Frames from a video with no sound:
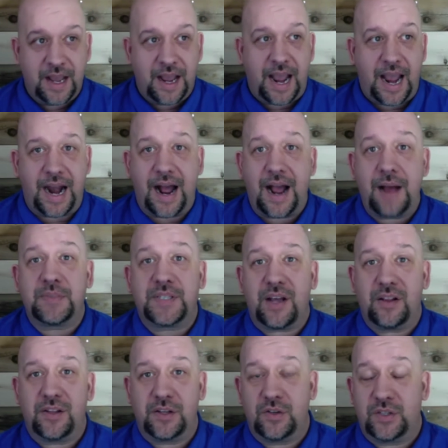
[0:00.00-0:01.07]
And I'm
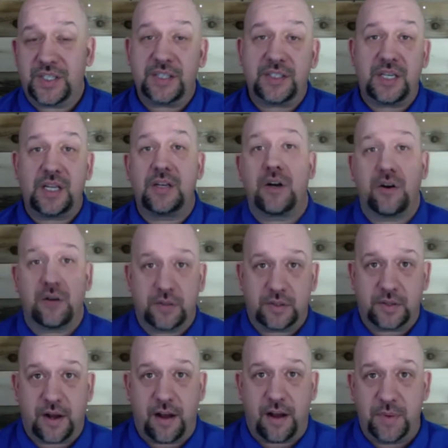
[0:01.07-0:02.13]
telling you, 16 years
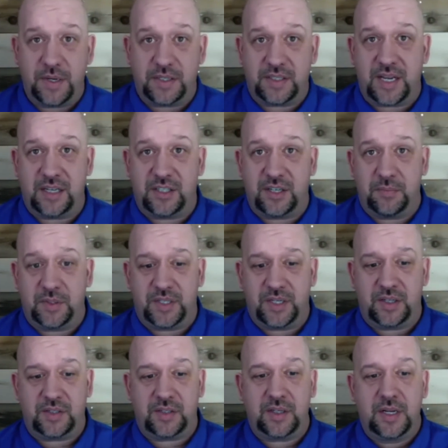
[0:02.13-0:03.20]
I've been a stage
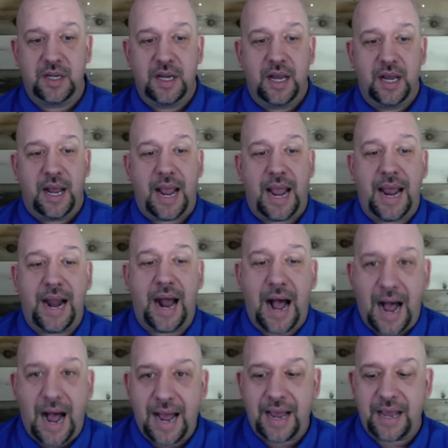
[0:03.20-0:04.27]
hypnotist, and
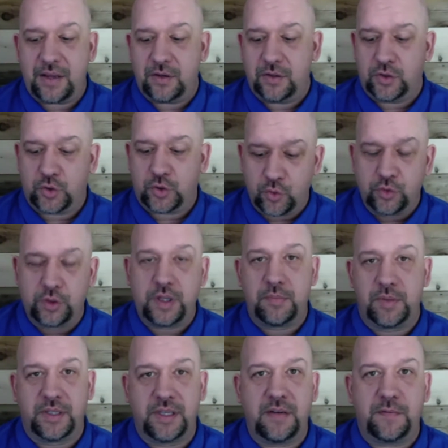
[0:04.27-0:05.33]
I truly
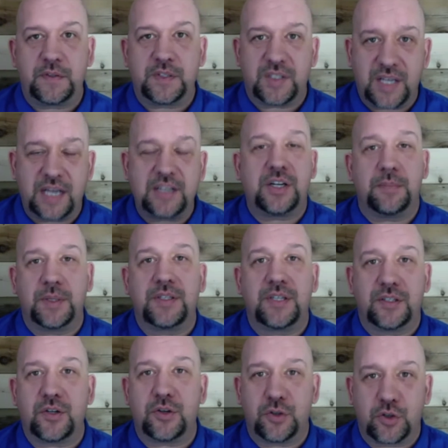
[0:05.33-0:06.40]
believe stage
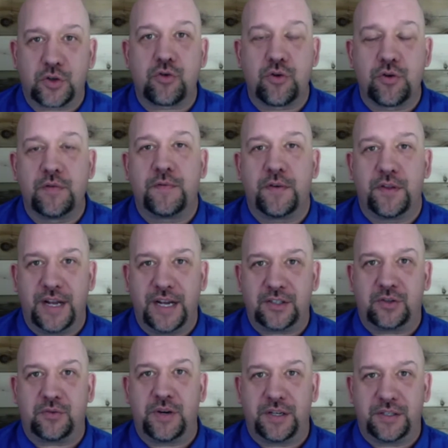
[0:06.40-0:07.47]
hypnotists are screwed for the
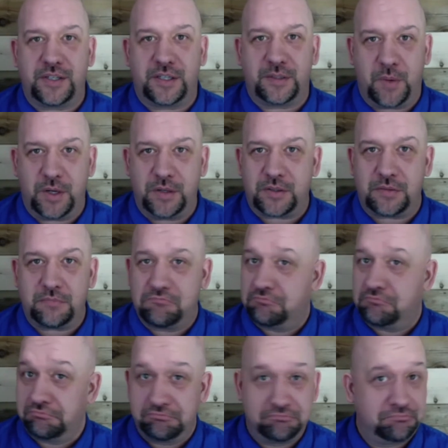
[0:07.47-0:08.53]
next 3 to 6 months.
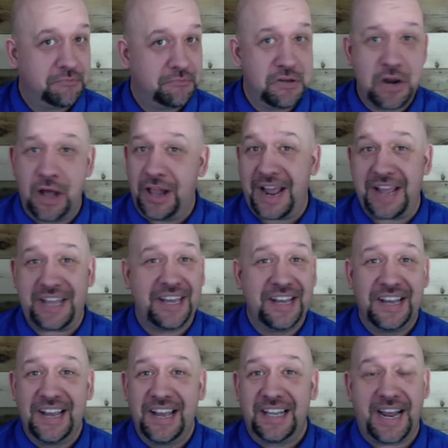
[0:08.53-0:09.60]
Like,
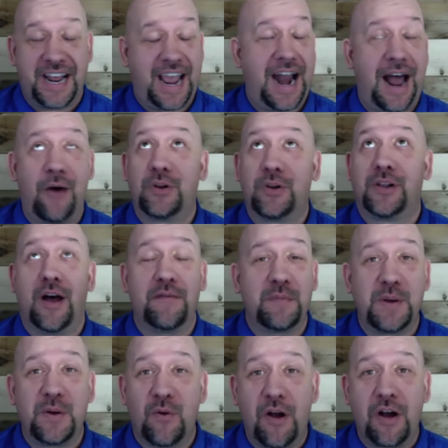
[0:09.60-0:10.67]
and I would love to
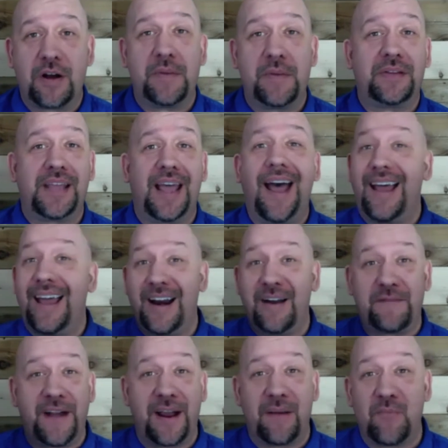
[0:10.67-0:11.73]
be wrong about that. And
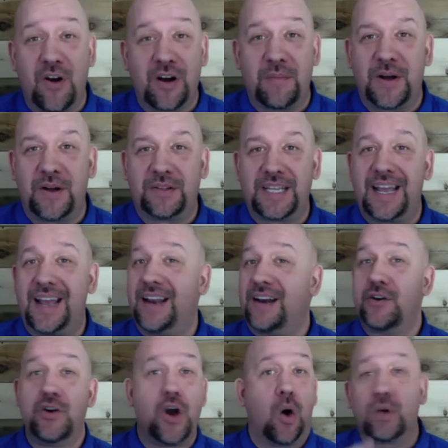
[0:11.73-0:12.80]
if I am wrong about that,
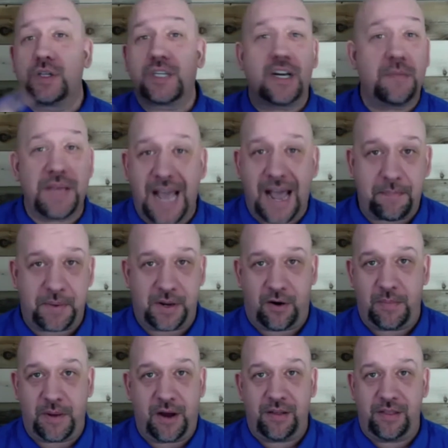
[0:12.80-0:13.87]
no one's going to be happier
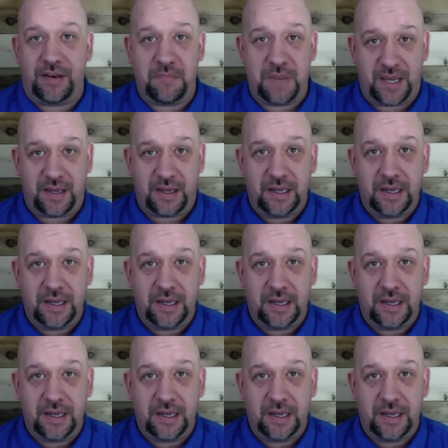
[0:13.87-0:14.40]
about it than me.